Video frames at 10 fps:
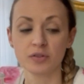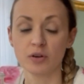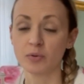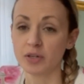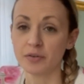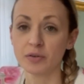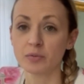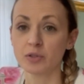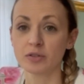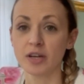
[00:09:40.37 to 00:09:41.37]
or whatever you
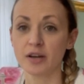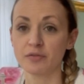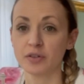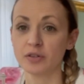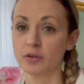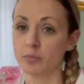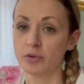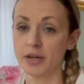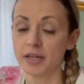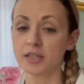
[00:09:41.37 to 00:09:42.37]
want to have in your
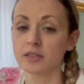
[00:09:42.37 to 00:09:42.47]
bread.